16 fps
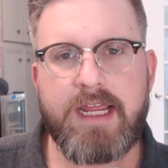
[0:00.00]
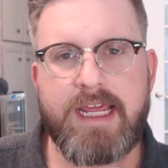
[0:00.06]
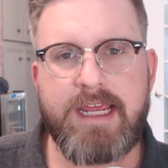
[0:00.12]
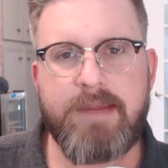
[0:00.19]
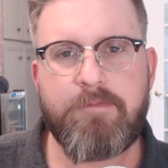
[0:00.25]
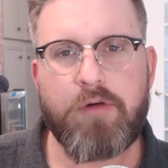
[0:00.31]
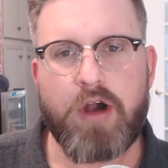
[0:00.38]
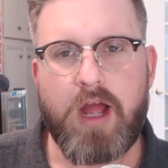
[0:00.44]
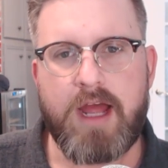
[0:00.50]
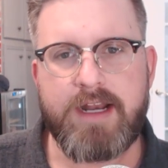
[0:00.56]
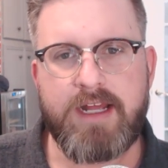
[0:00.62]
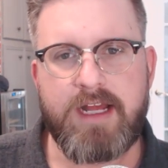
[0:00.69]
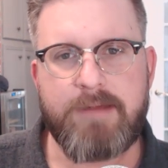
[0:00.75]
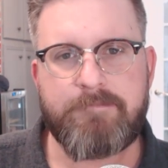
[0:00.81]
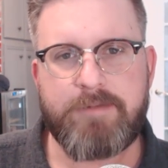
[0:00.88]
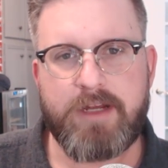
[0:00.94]
he brought
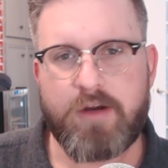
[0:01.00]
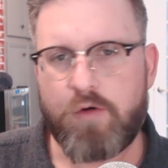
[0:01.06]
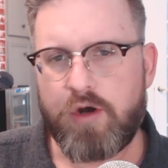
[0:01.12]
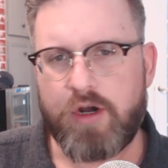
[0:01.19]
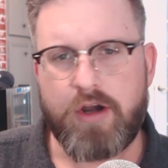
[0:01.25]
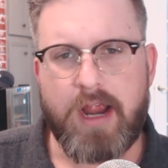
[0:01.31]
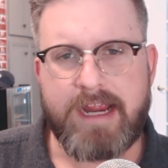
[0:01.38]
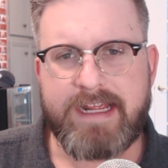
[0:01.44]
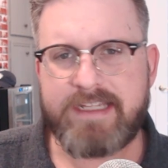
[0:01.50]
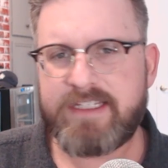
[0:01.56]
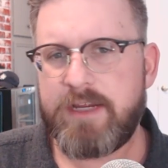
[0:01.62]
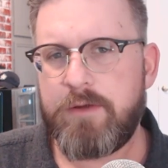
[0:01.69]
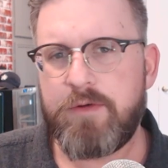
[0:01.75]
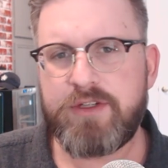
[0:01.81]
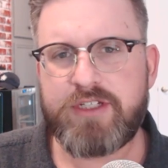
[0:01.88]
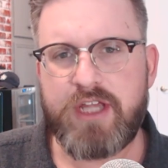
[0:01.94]
up, or I guess
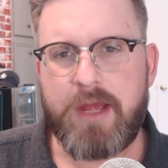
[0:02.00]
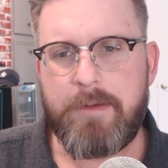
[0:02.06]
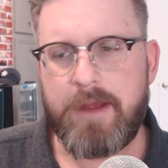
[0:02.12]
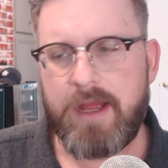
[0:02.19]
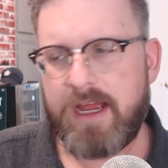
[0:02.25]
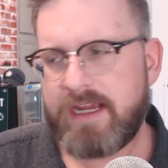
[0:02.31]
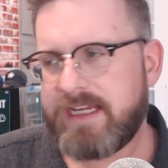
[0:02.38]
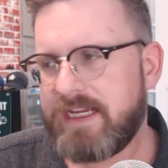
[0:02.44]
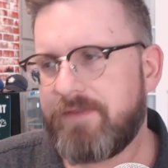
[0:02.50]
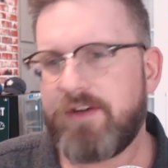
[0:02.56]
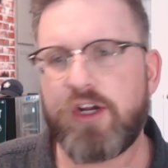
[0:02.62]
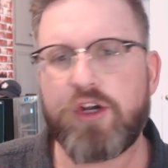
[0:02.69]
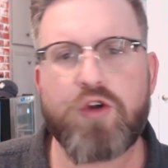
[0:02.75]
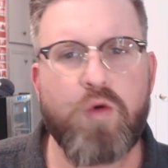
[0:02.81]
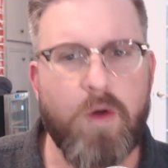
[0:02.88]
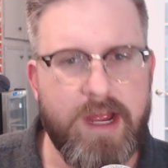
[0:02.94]
he was
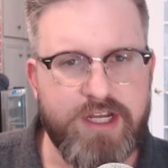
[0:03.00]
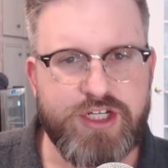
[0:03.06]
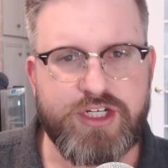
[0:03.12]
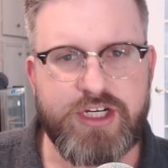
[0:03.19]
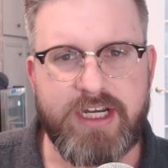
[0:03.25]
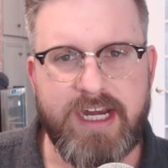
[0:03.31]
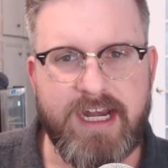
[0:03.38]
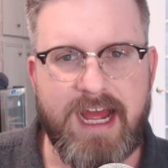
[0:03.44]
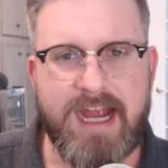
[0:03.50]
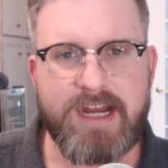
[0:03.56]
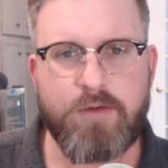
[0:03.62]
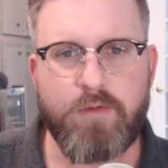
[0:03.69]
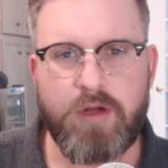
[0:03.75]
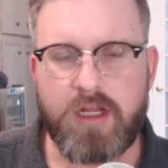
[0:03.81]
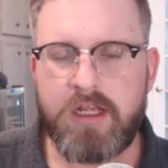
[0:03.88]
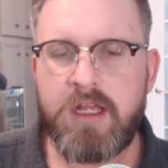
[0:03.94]
given a question in
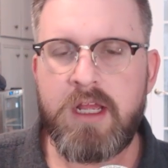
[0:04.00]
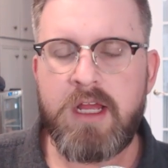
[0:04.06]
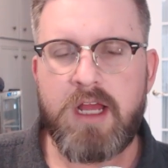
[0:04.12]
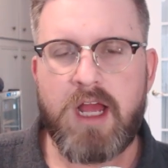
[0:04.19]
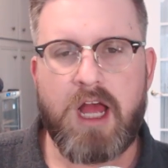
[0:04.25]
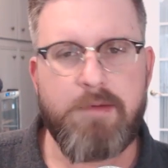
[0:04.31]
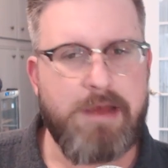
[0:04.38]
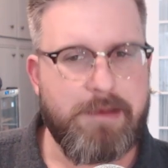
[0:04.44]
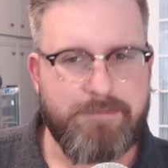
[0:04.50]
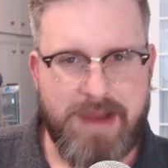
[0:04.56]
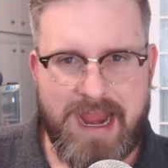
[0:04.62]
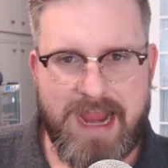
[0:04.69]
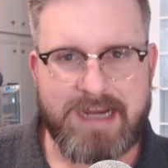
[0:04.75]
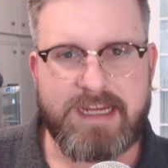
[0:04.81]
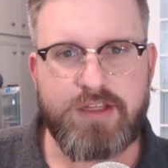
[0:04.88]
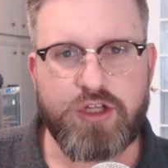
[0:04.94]
Iowa about
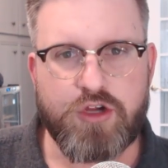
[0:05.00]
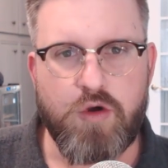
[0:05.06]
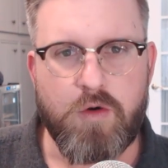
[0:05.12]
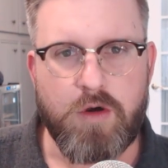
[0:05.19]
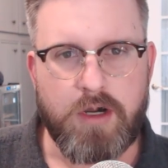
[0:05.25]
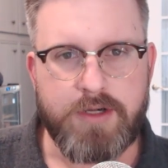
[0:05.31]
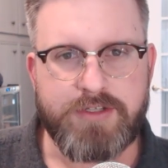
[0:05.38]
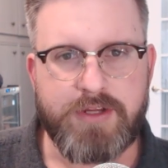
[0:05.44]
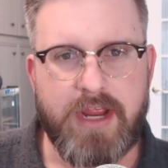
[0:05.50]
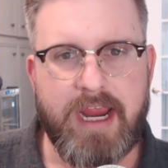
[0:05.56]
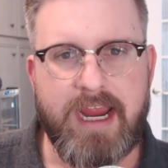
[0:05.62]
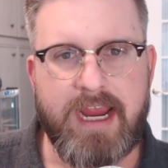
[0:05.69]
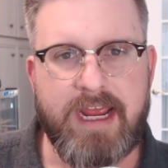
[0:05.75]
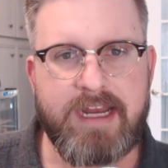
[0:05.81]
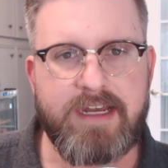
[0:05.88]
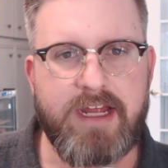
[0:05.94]
packing the court
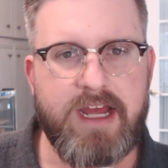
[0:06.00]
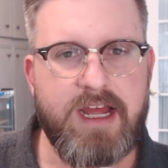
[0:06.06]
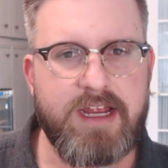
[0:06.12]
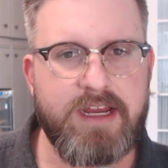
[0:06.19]
and